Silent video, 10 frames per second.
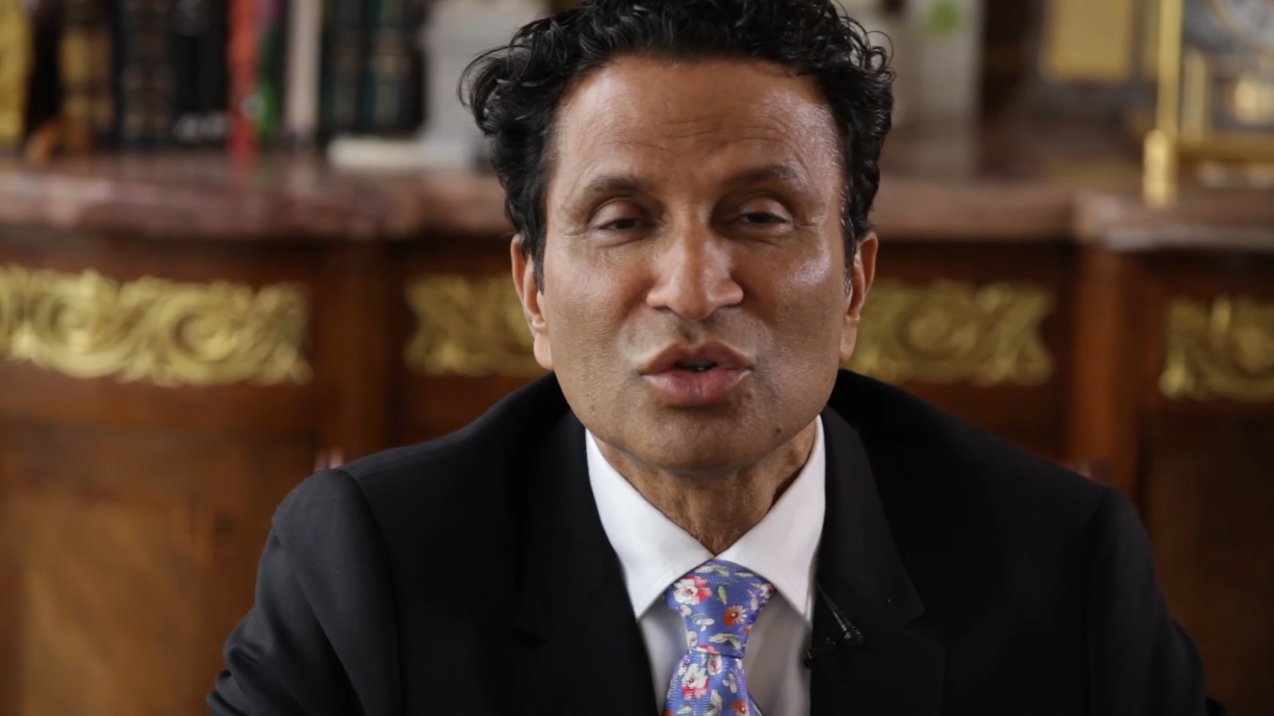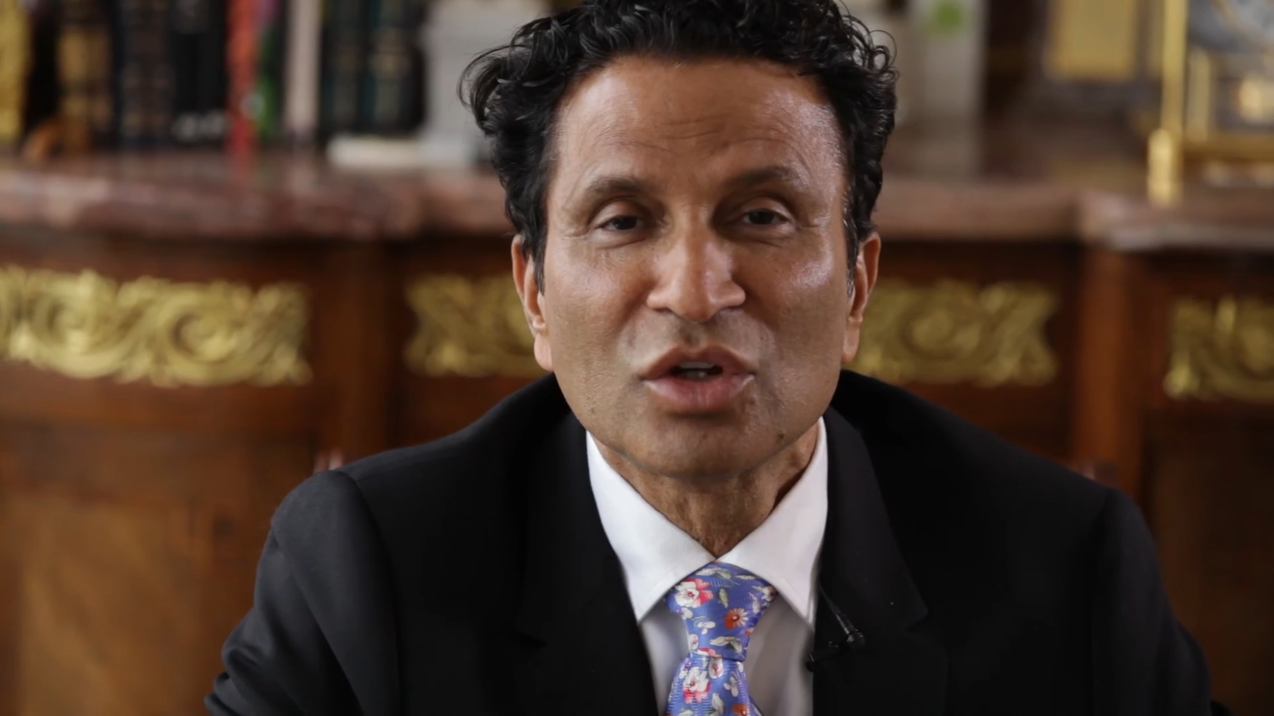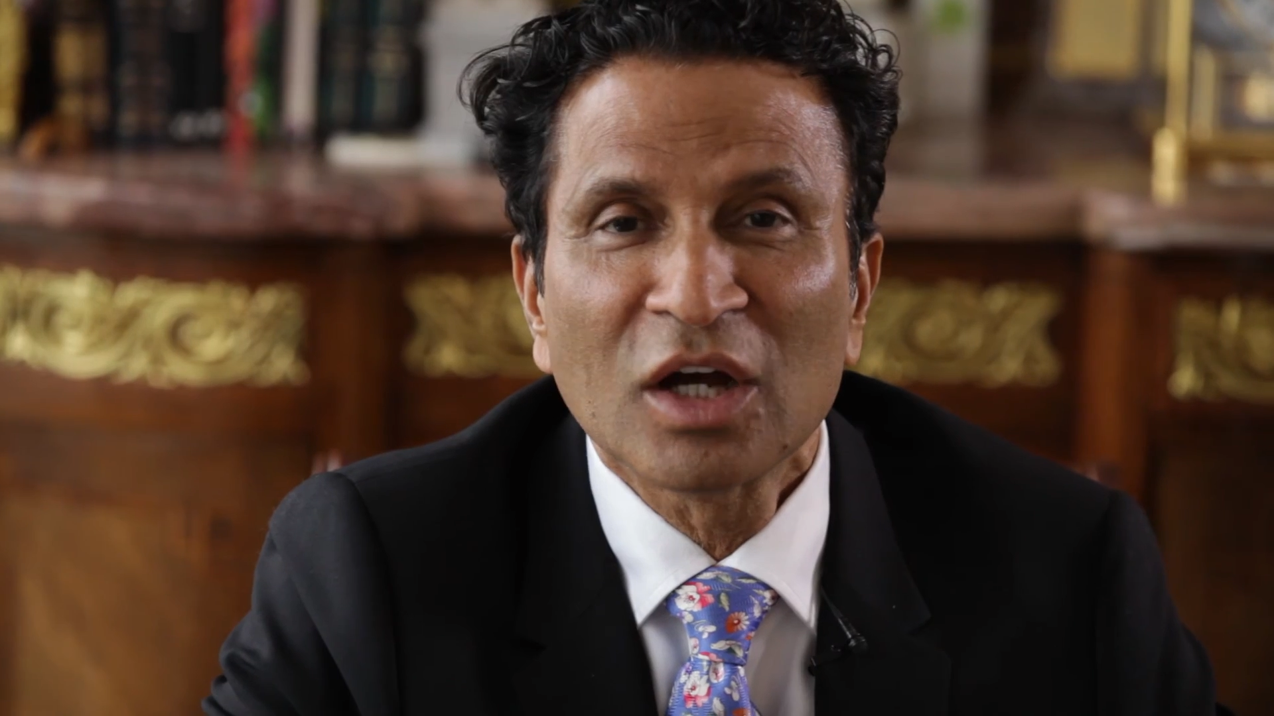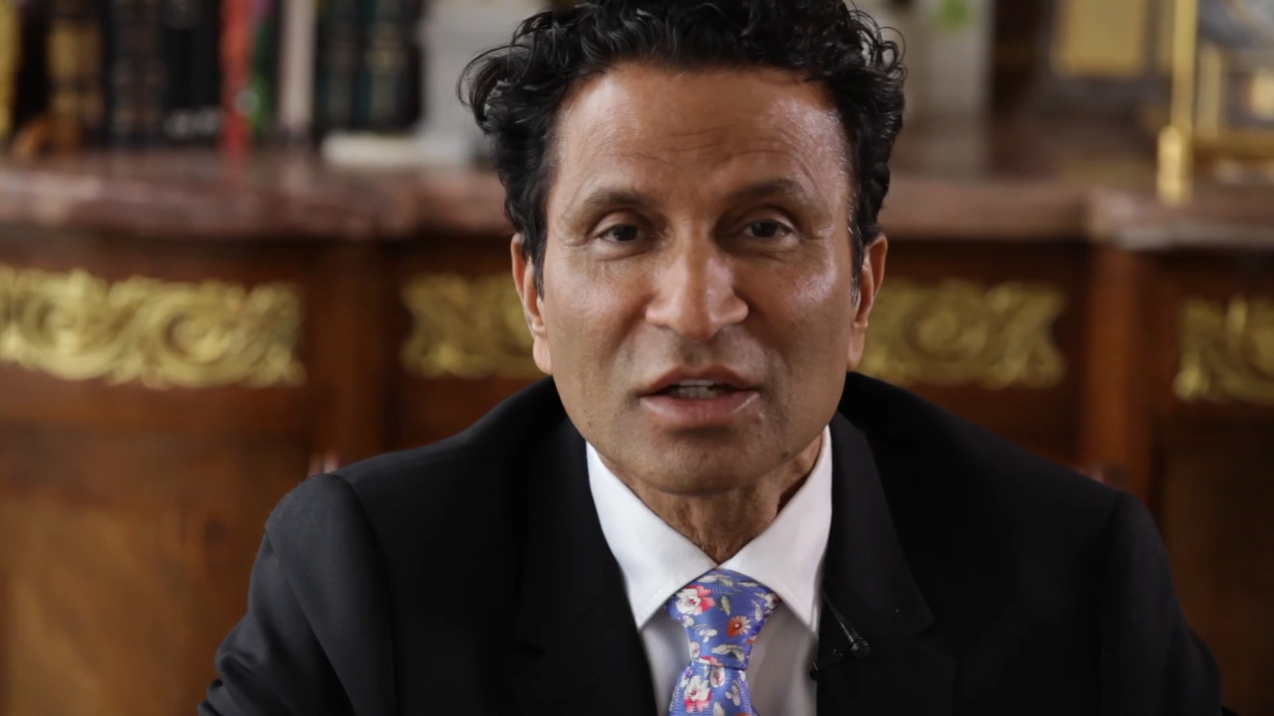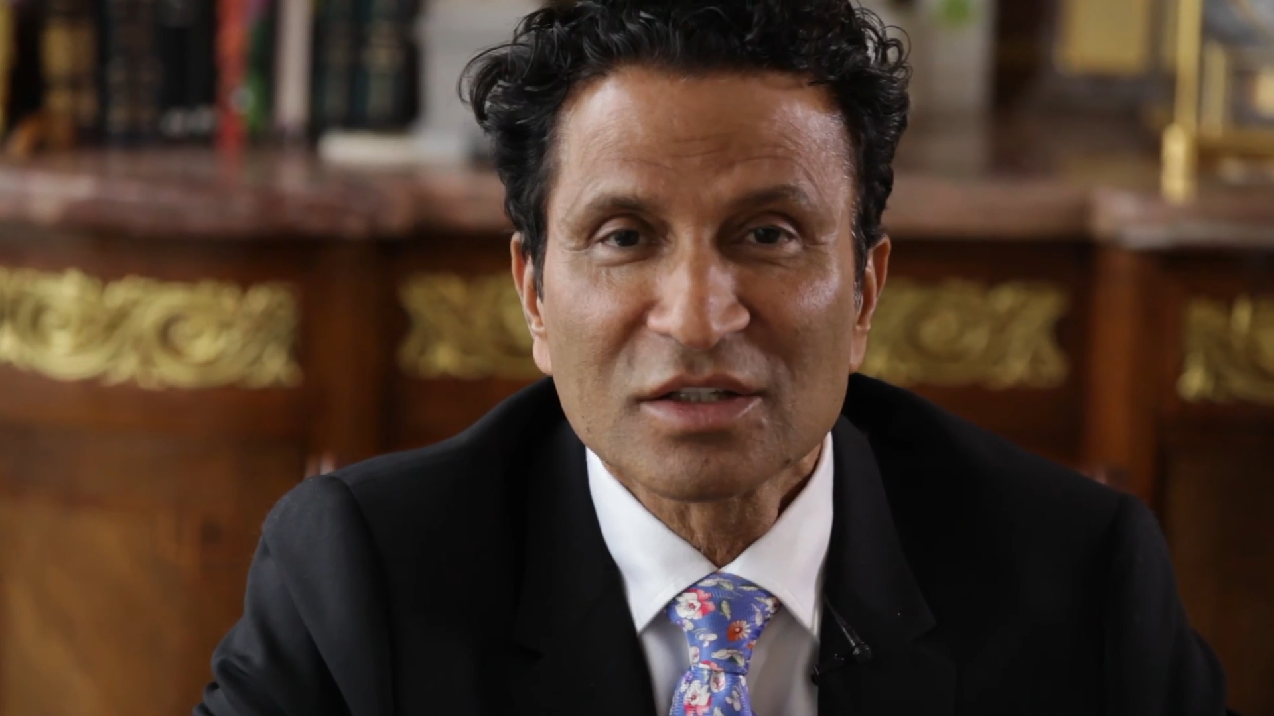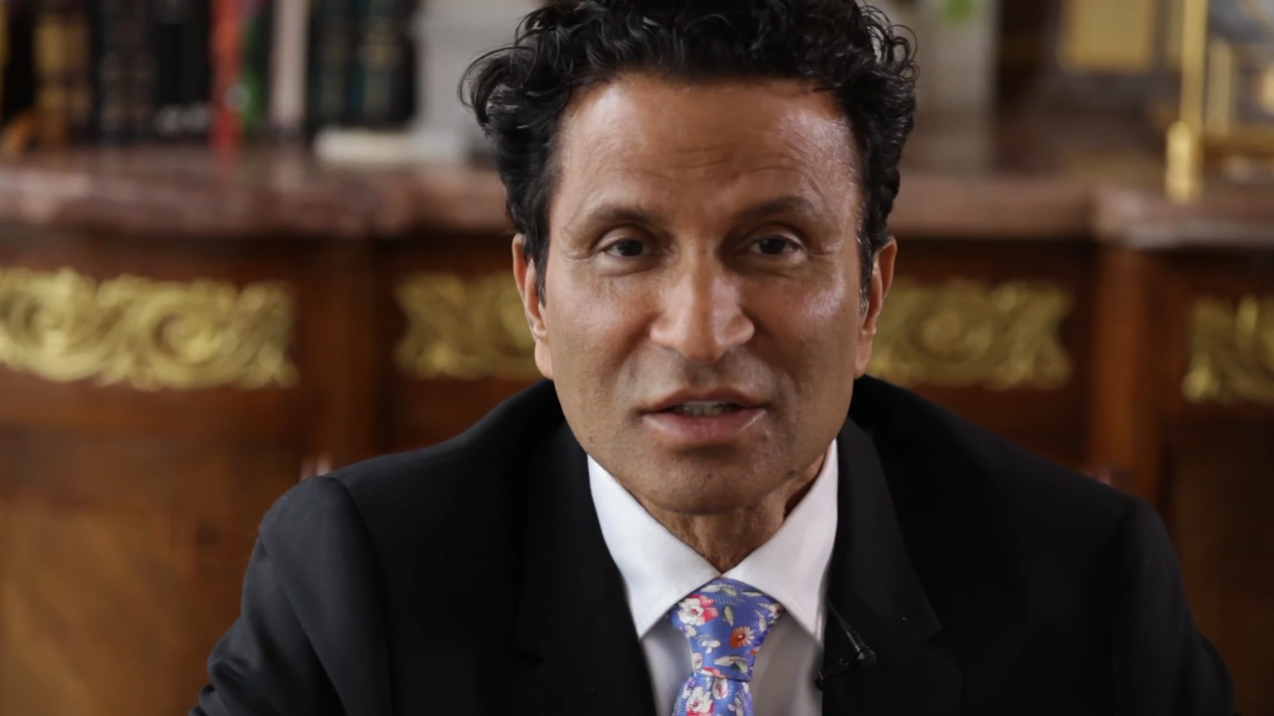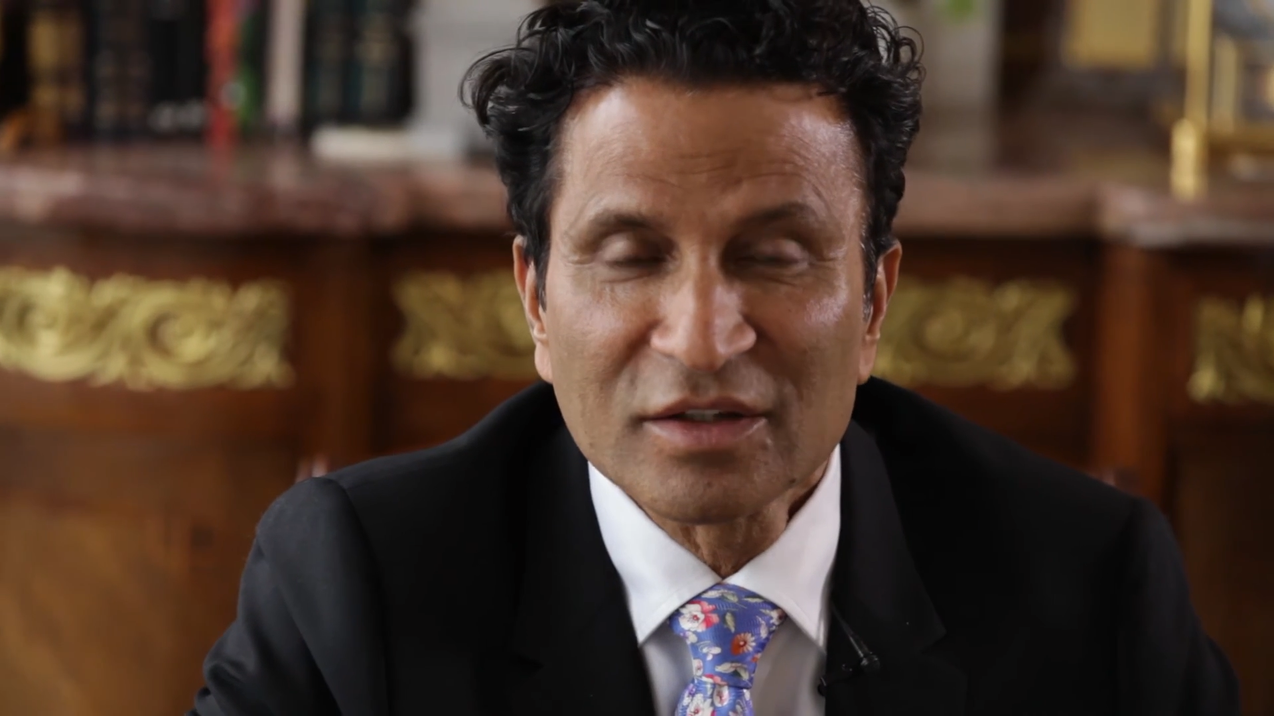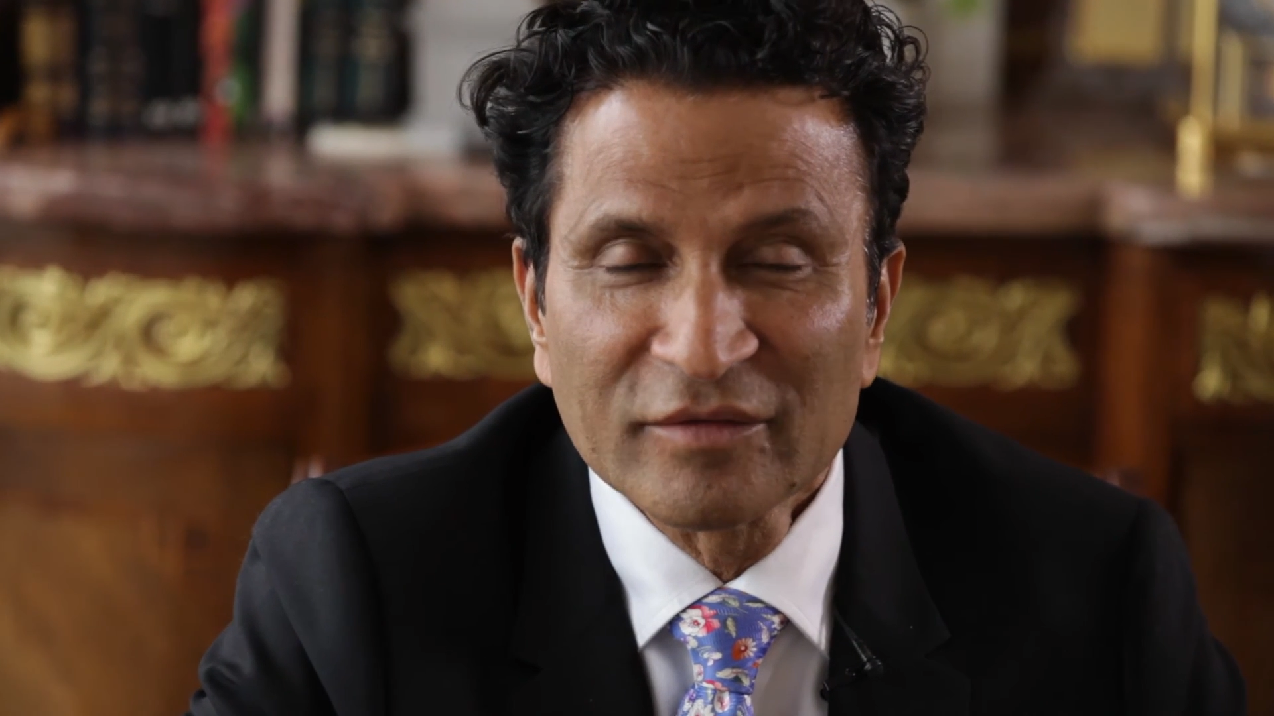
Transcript: not,